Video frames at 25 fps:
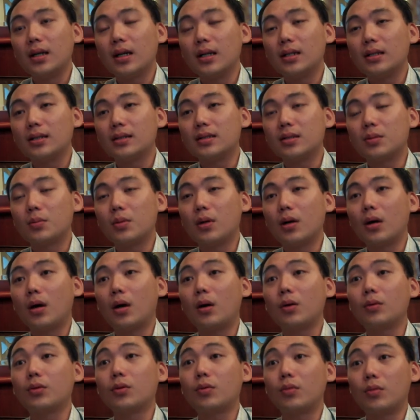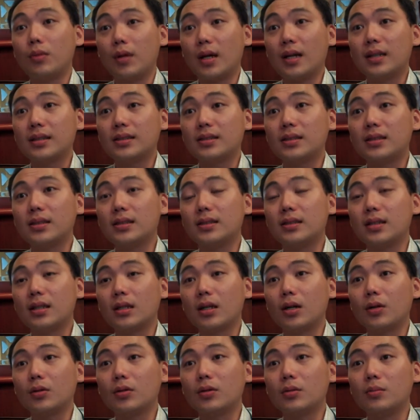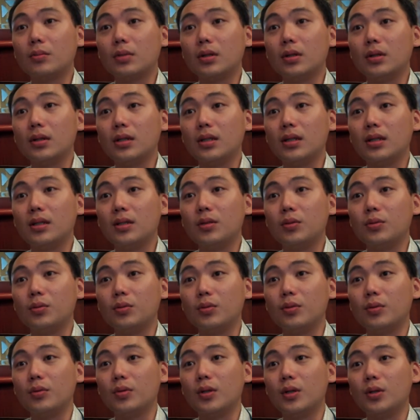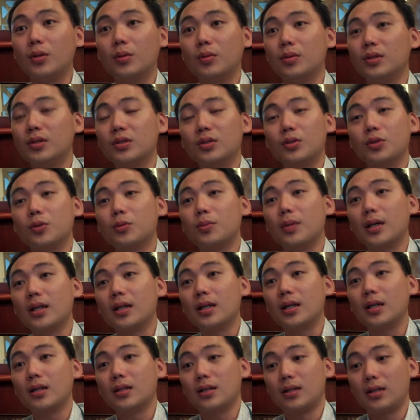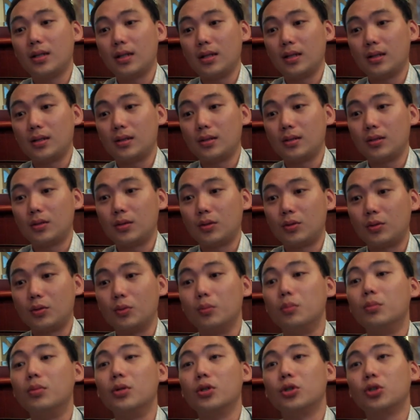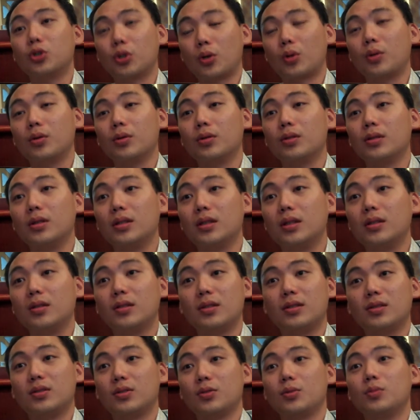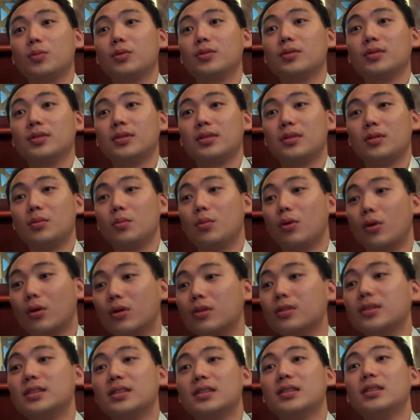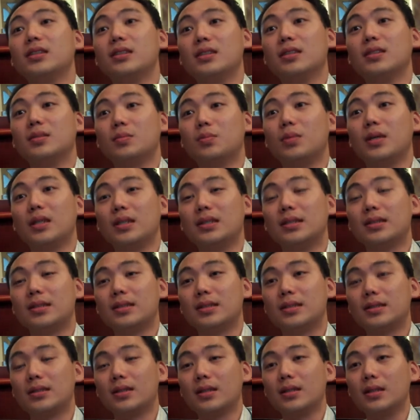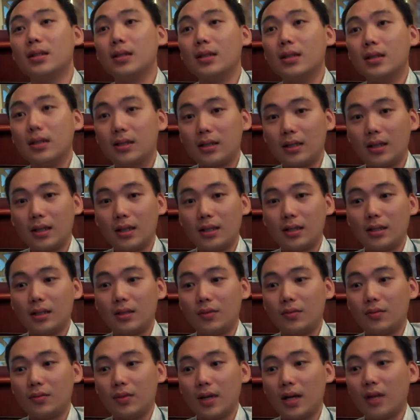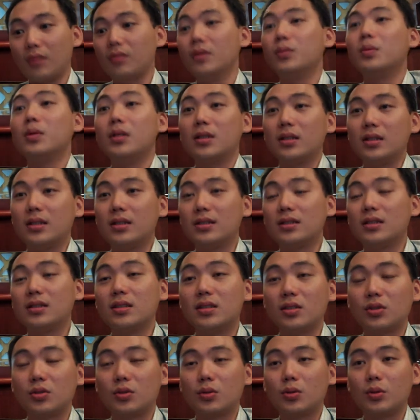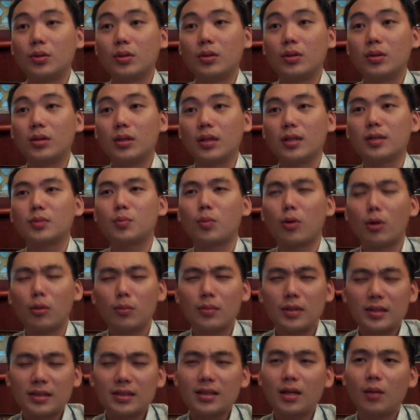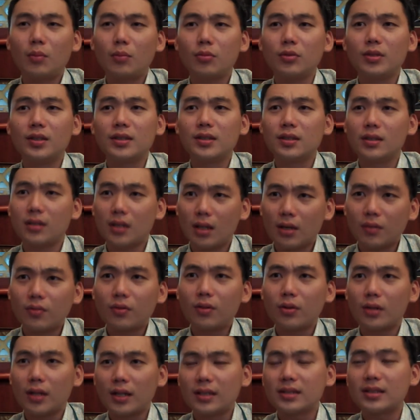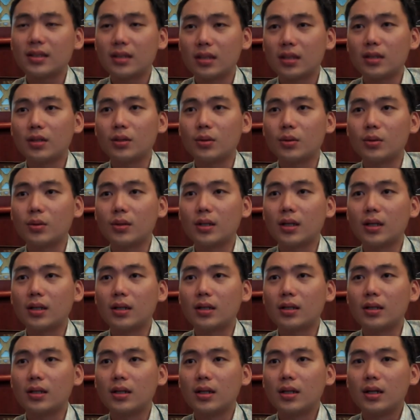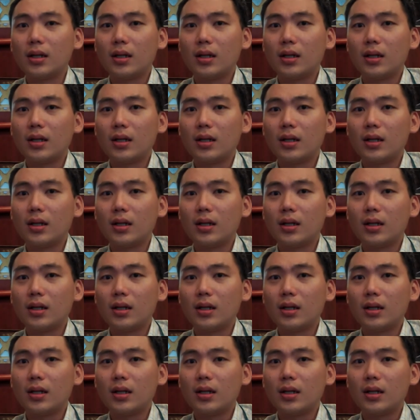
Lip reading: and it's about how the rest thinks, and ultimately we always go by that group majority. It's almost democracy in its basis, that if everybody thinks this is good, there's probably some reason, therefore let's take a look at it.